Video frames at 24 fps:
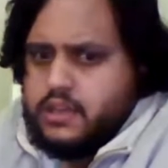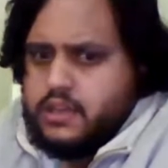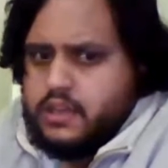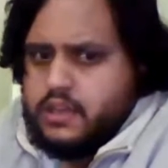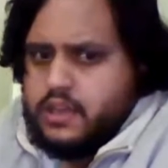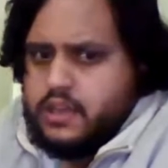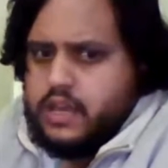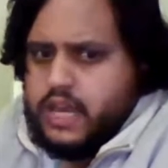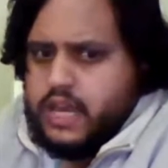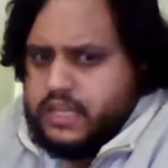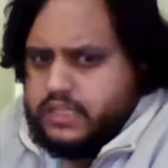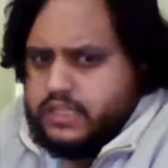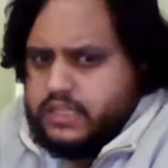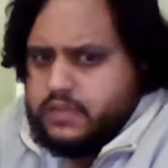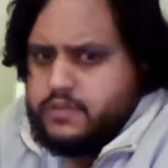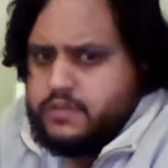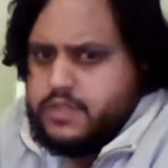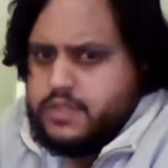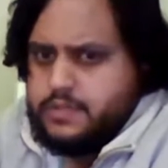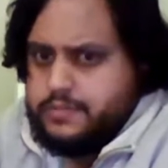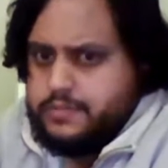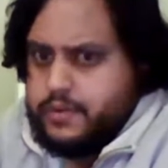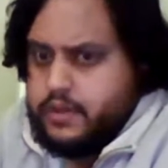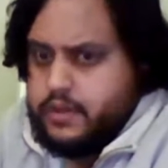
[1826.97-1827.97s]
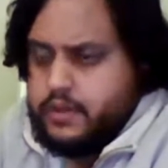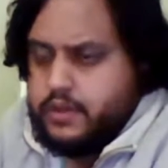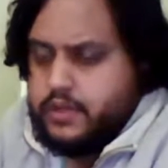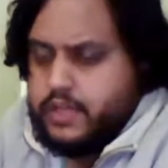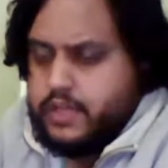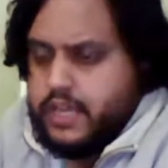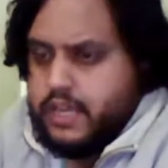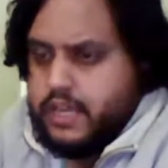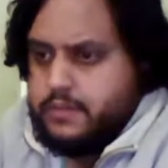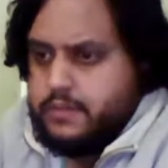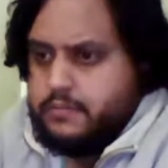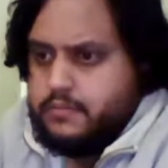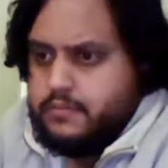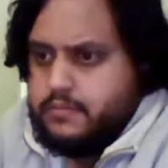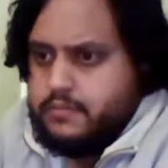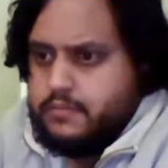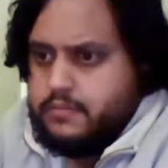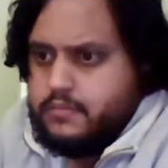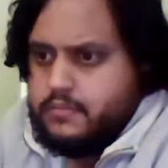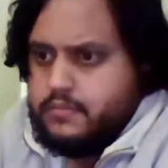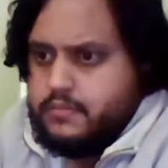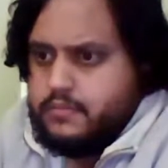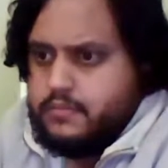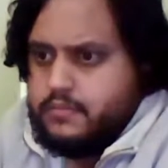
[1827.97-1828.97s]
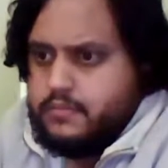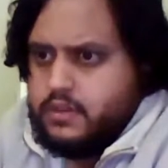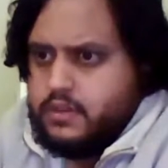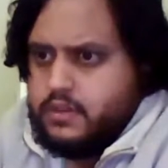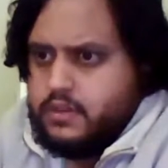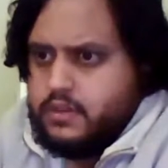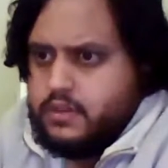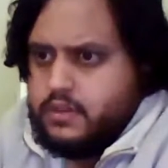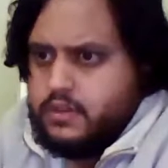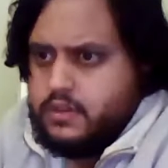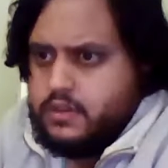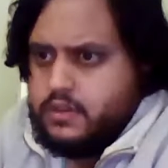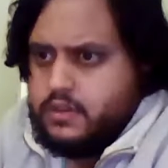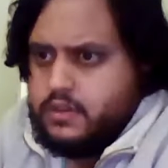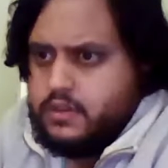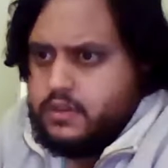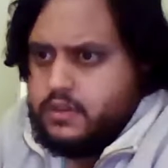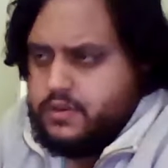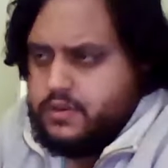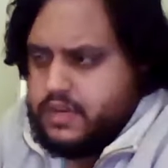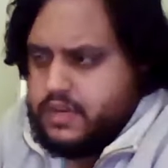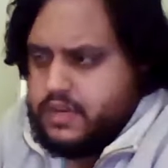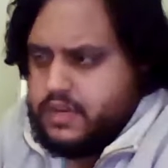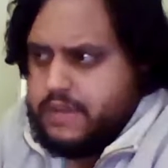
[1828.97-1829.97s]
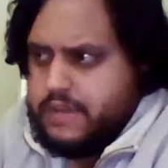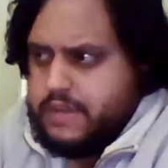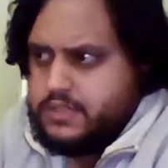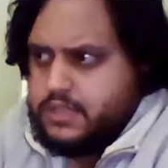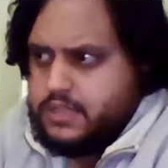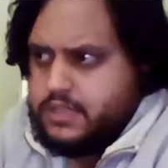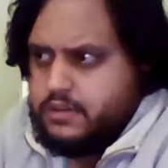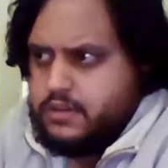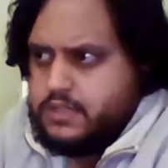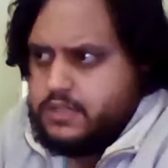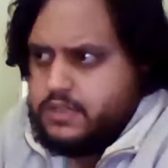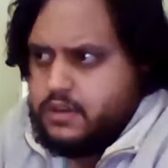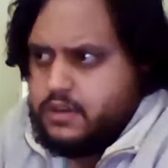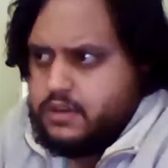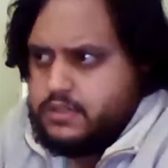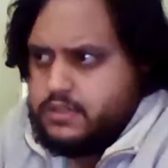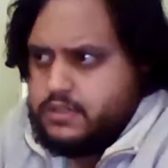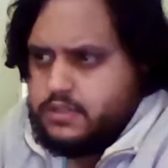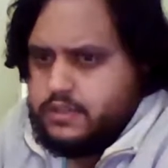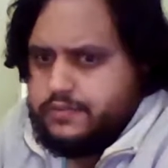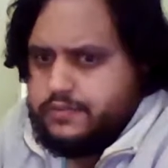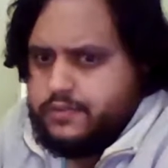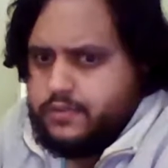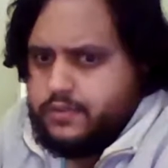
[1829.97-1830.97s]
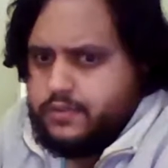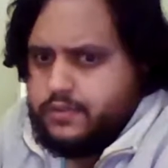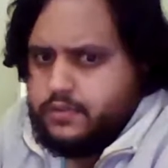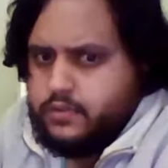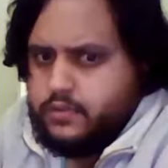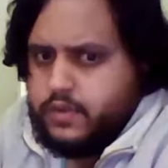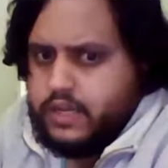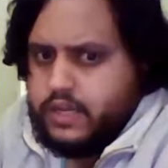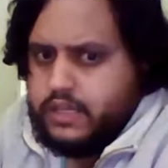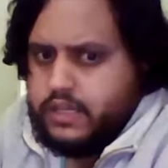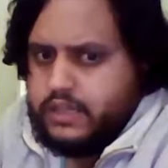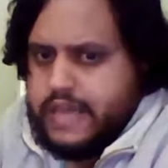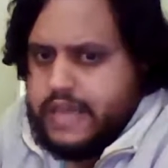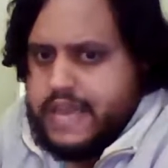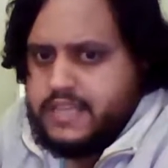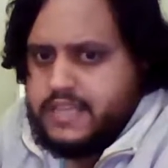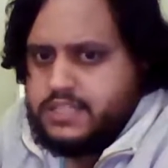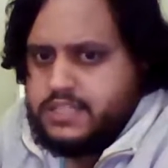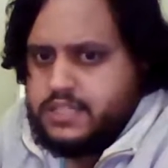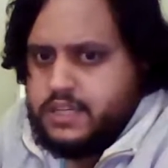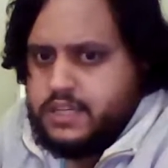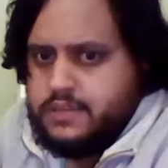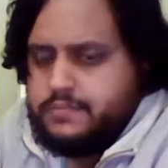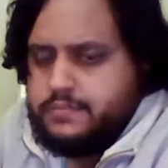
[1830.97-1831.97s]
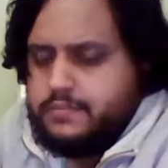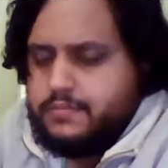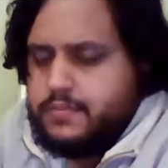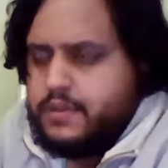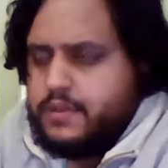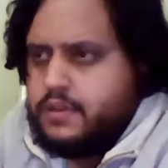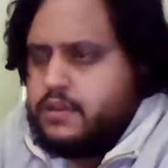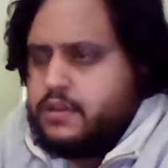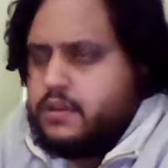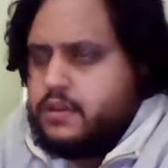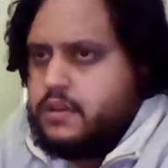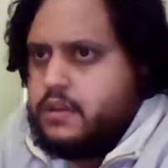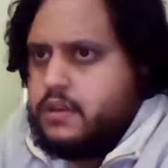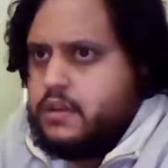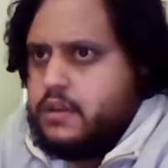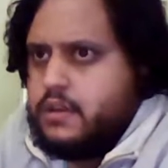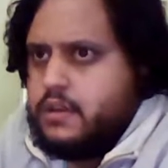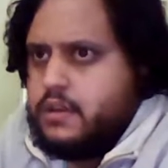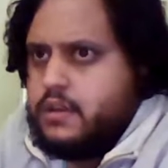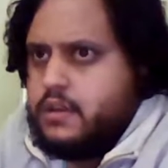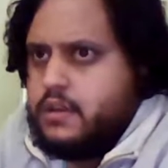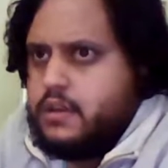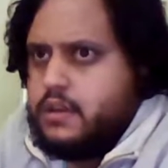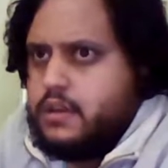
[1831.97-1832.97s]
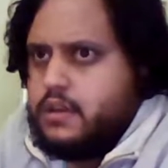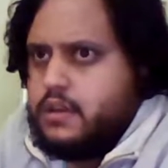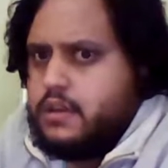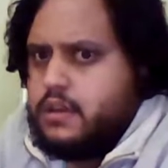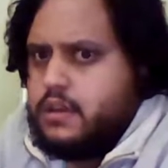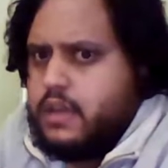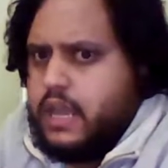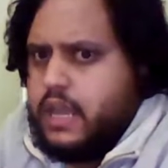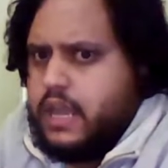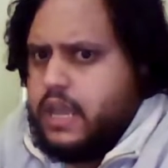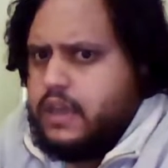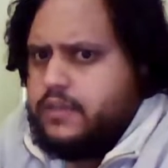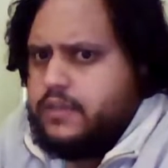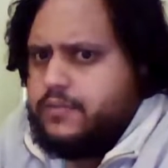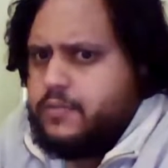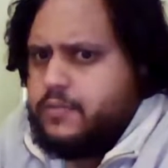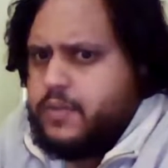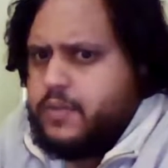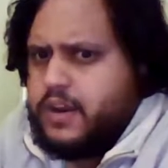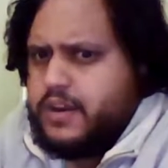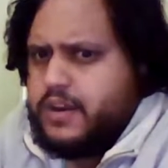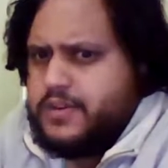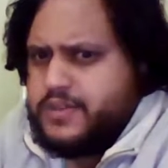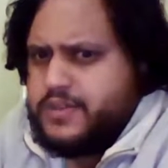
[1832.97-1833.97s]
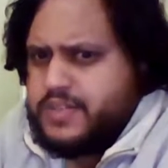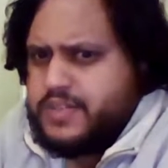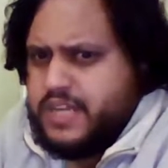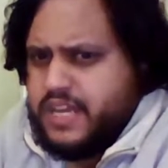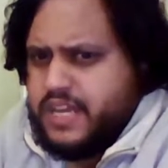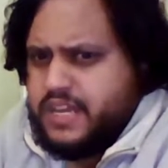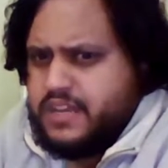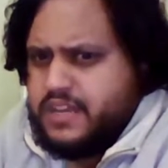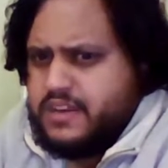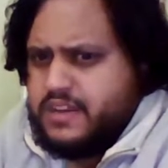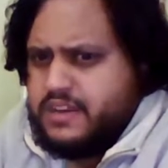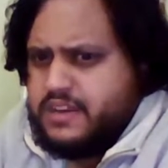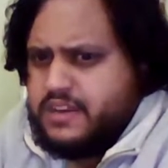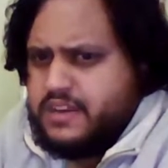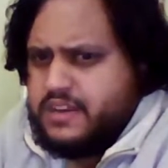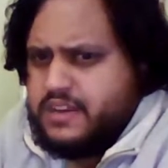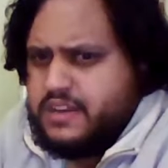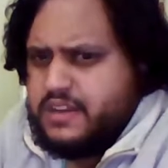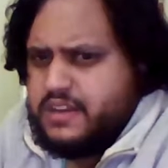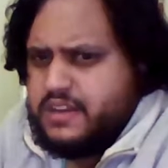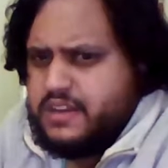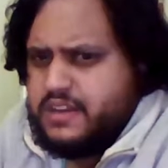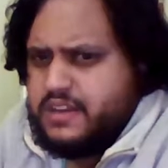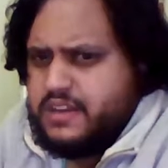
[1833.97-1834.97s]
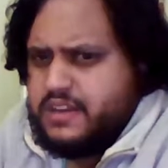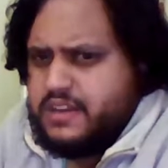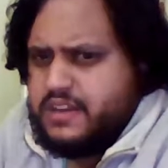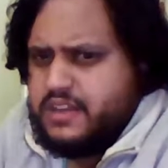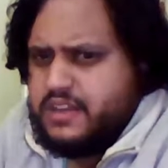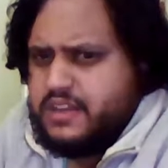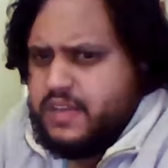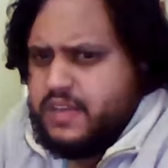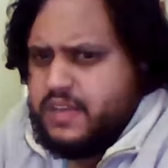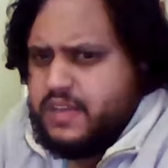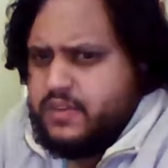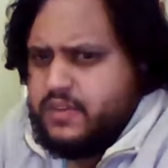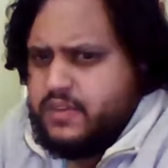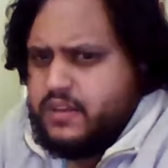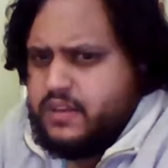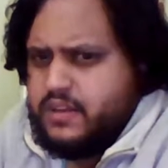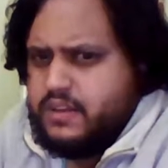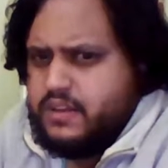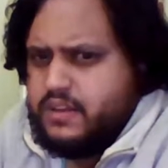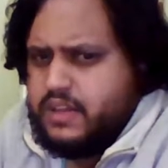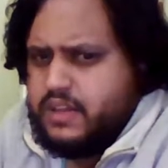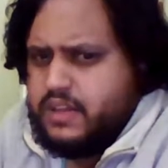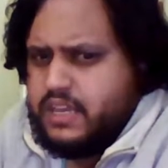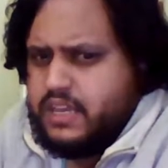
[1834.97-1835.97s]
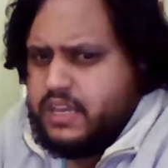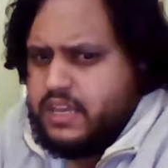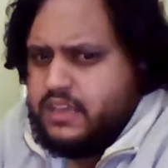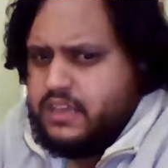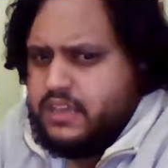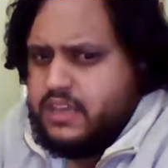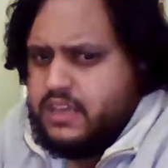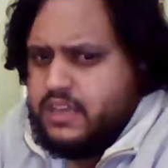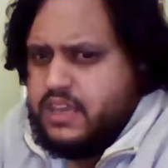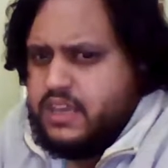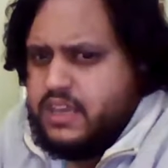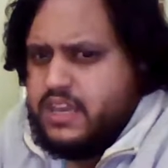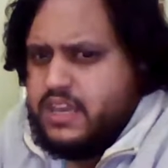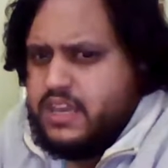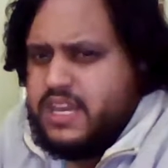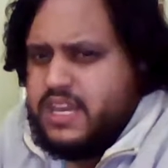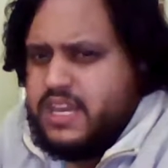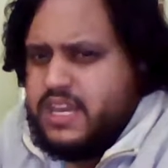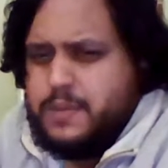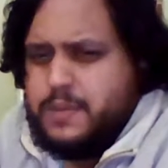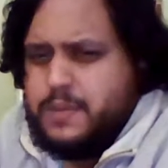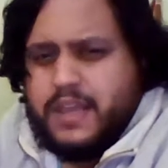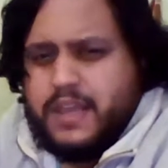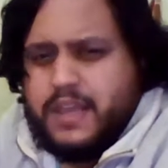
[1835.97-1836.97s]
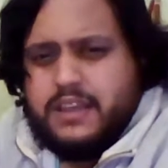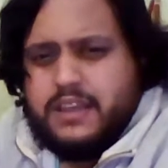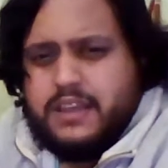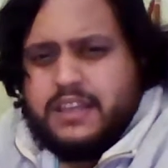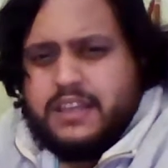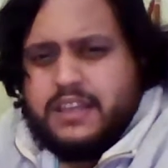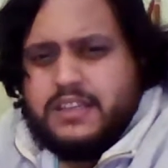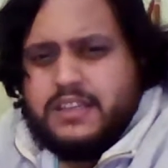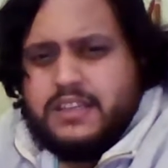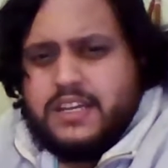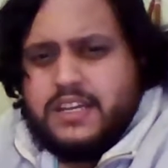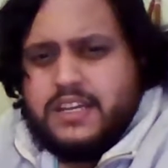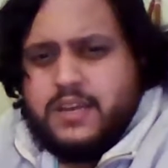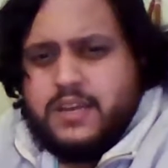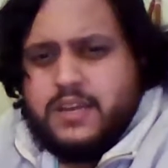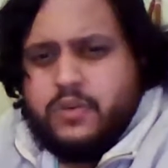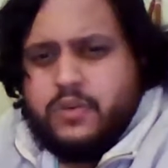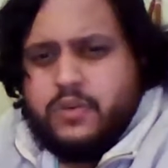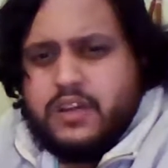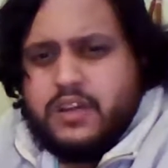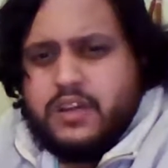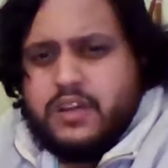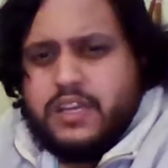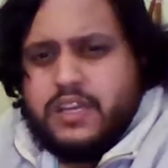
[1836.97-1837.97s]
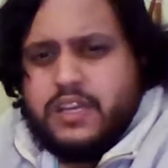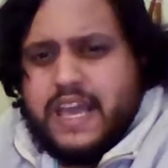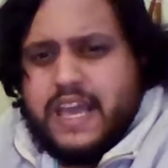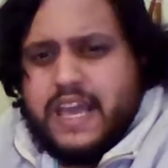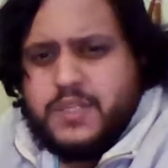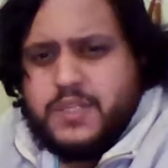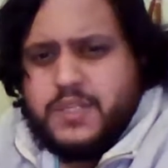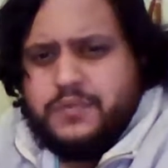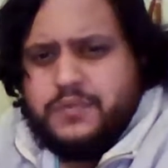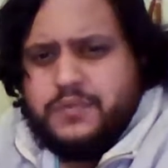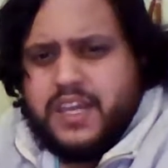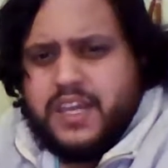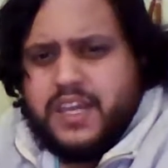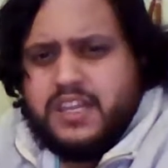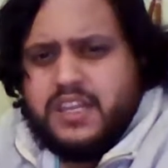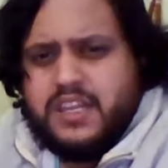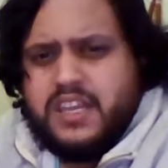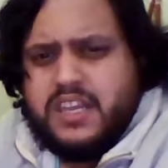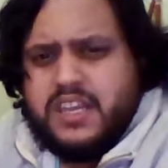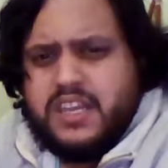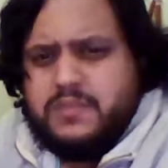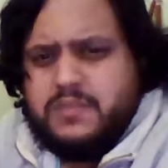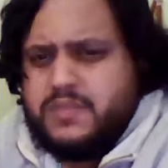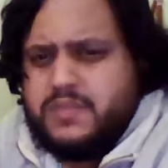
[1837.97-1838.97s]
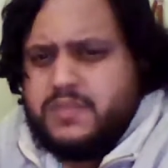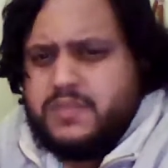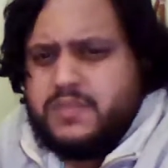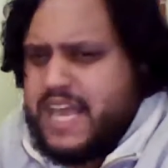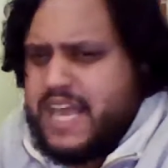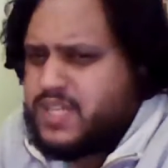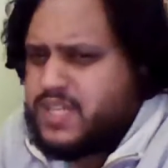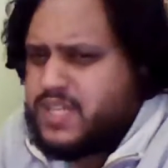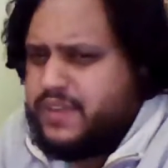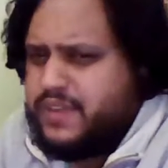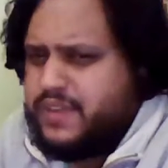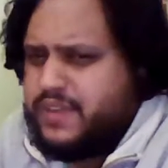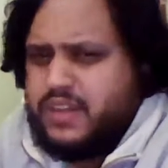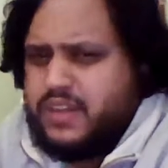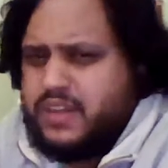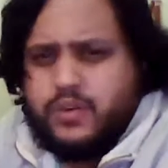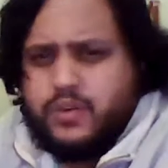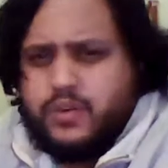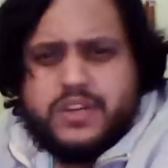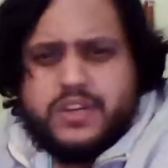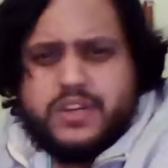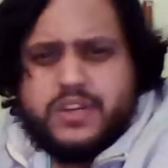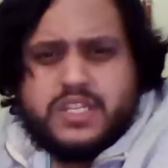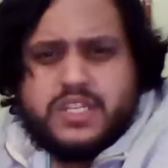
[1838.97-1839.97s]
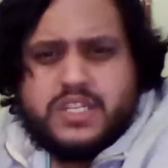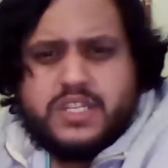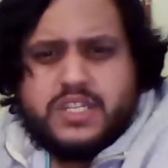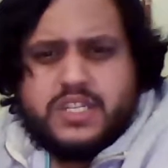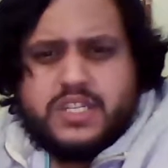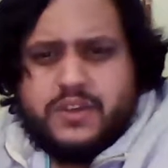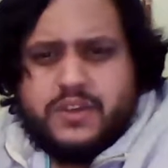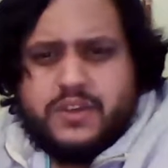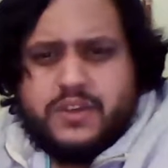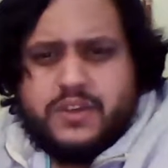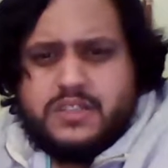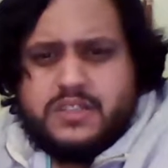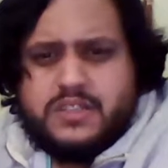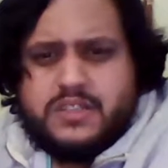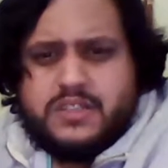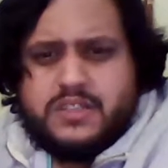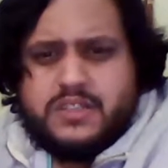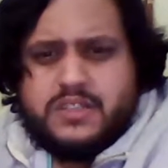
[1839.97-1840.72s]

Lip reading: I thought it was a pretty good game. The game series, honestly, for what it lasted. And from what I understand, even like didn't he work on a Castlevania game, Castlevania Lord of Shadows,